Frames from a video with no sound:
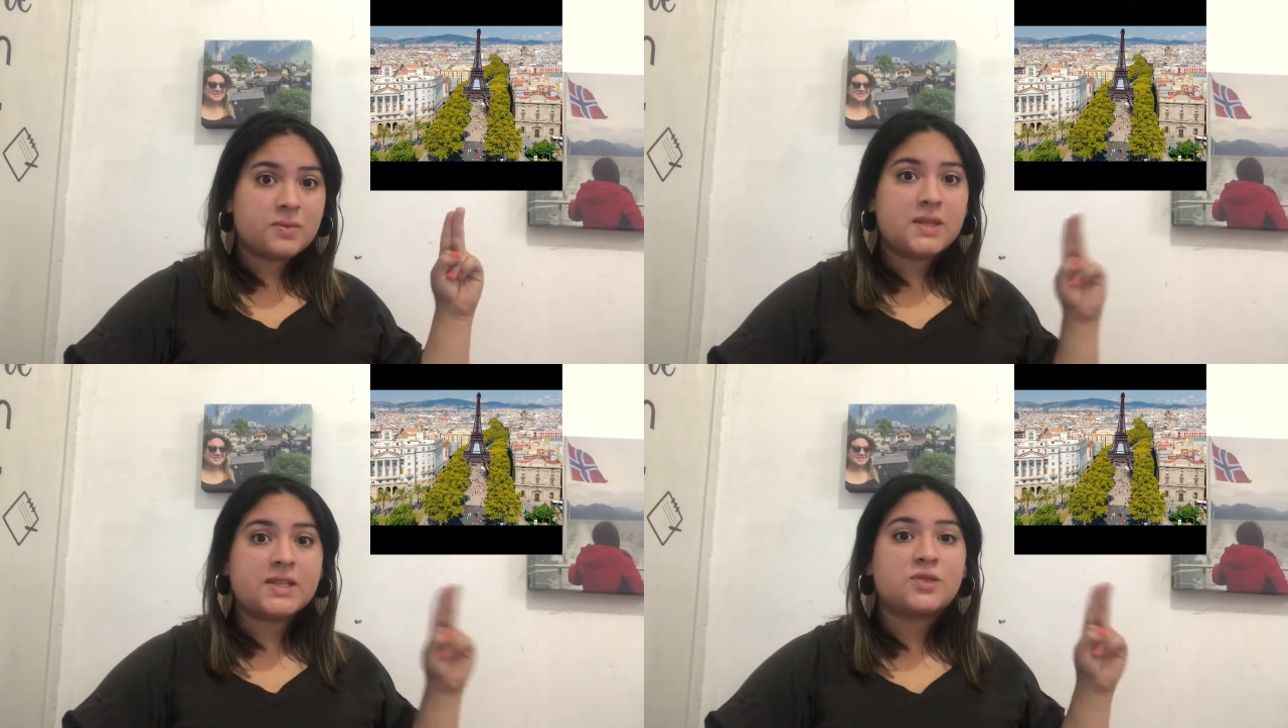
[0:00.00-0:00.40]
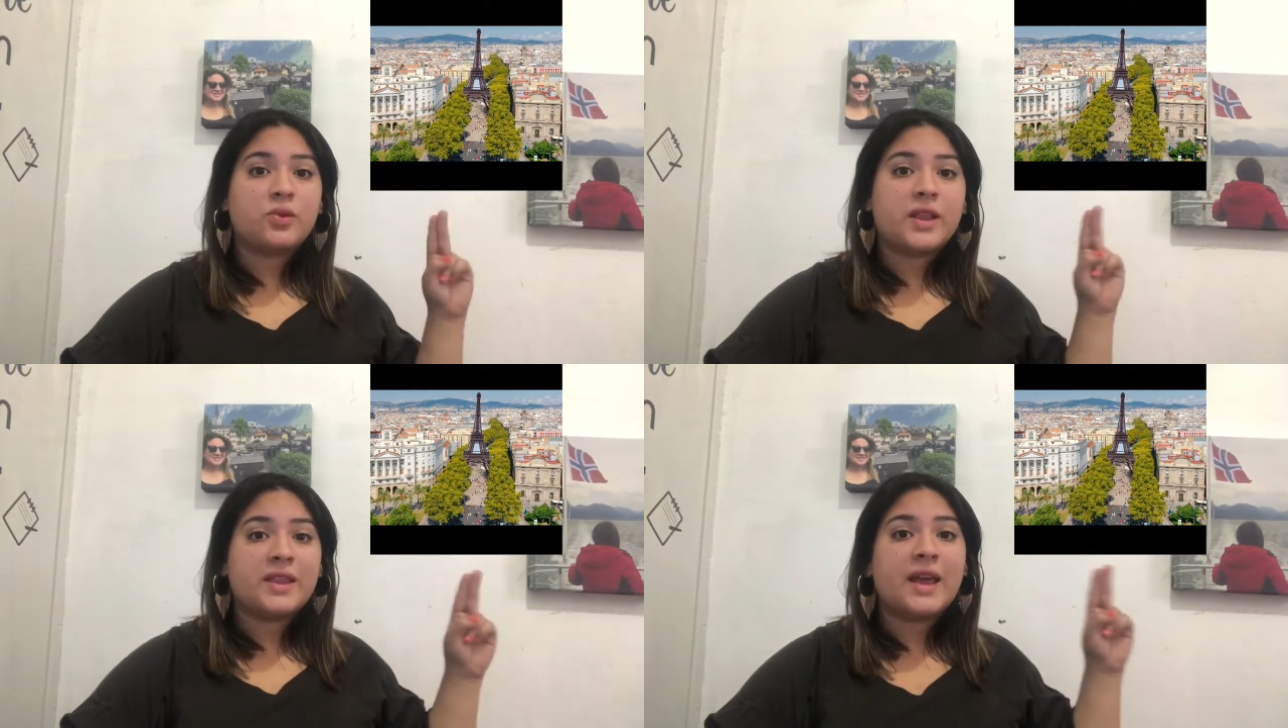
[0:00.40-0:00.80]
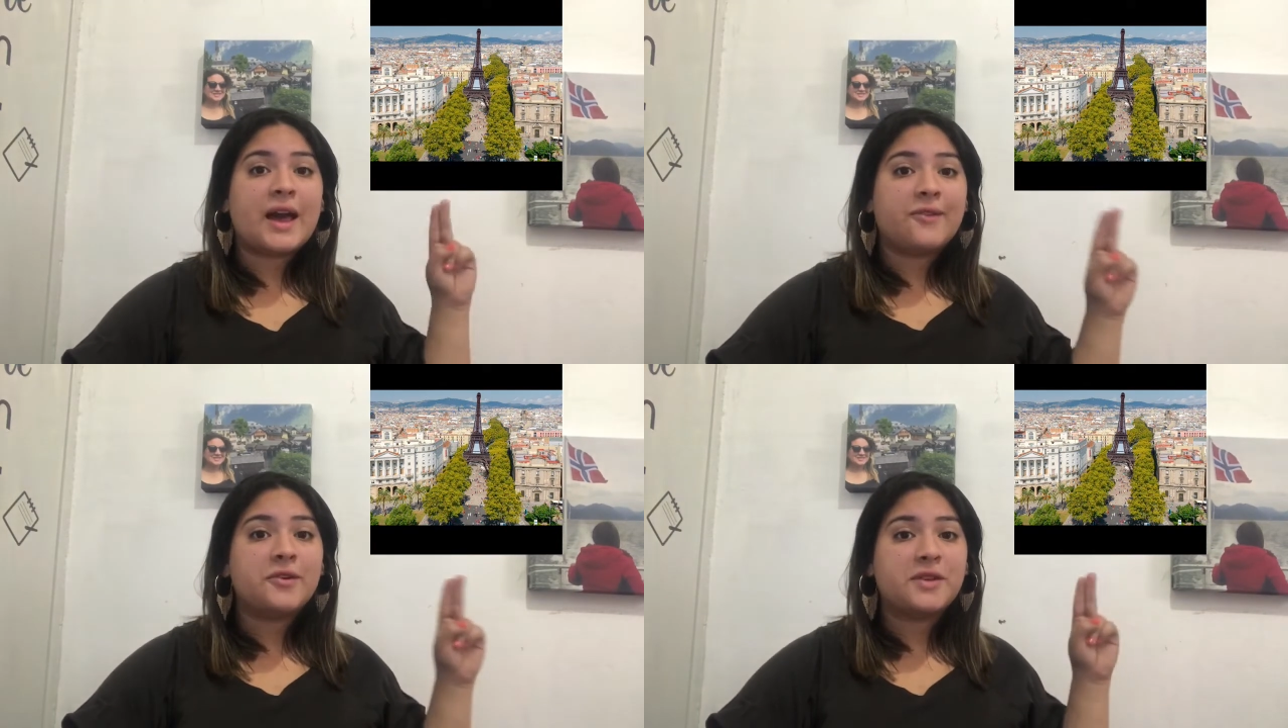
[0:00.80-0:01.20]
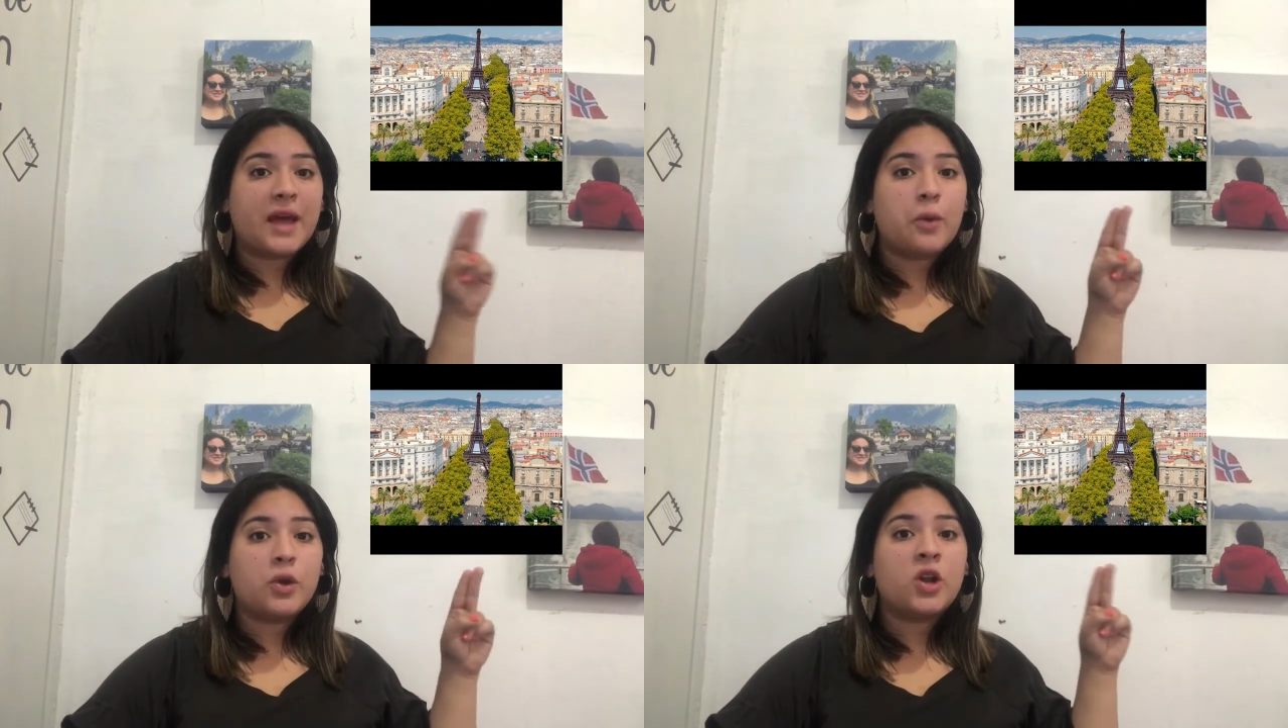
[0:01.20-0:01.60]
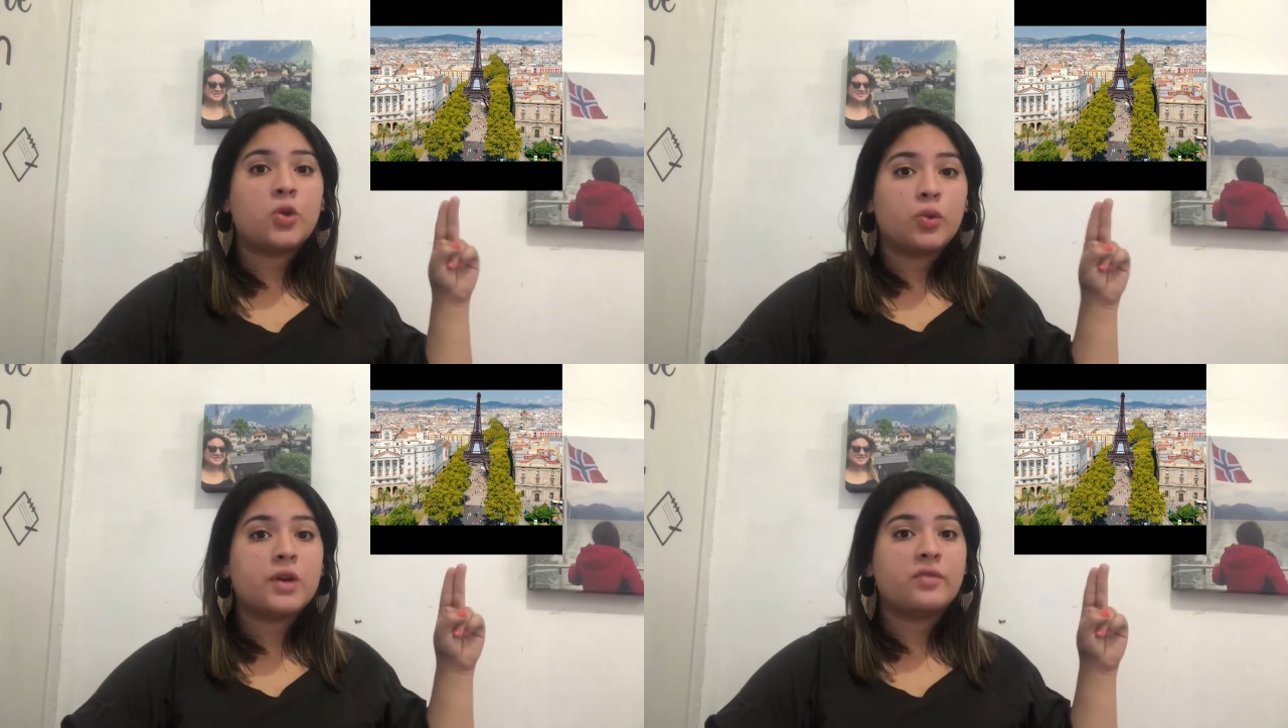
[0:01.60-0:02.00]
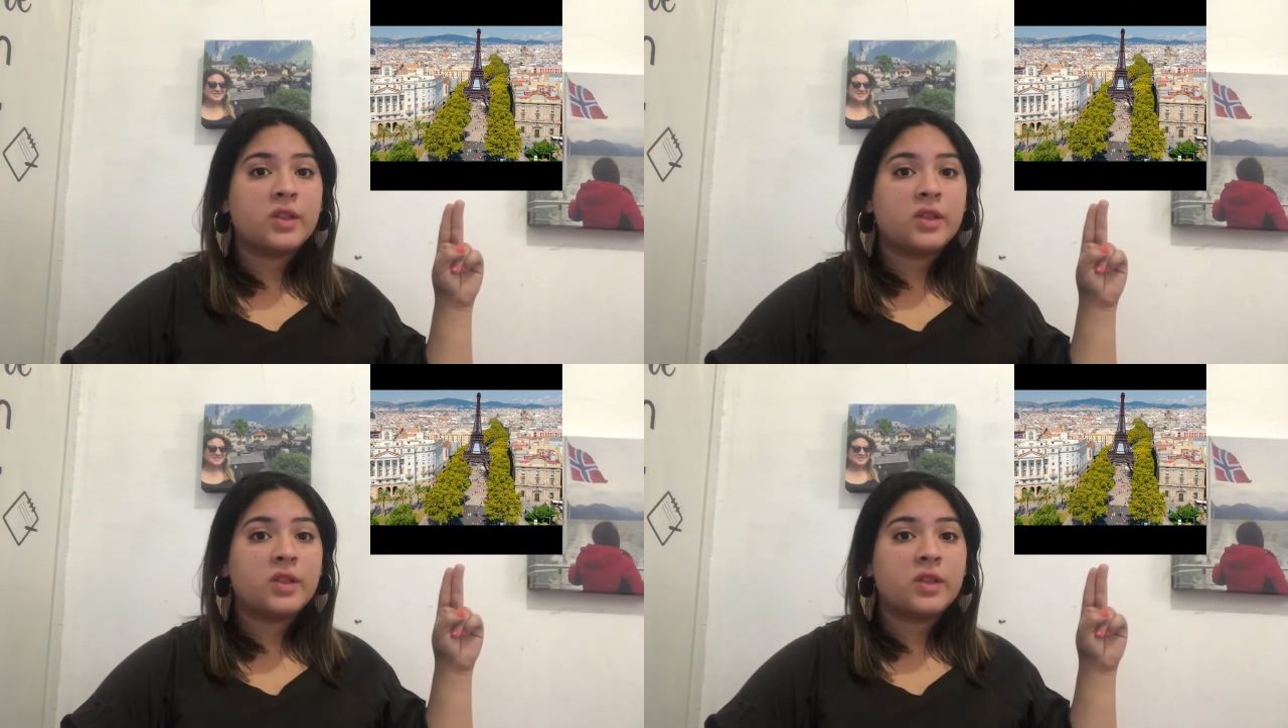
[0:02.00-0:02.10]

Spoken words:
is what the Eiffel Tower would have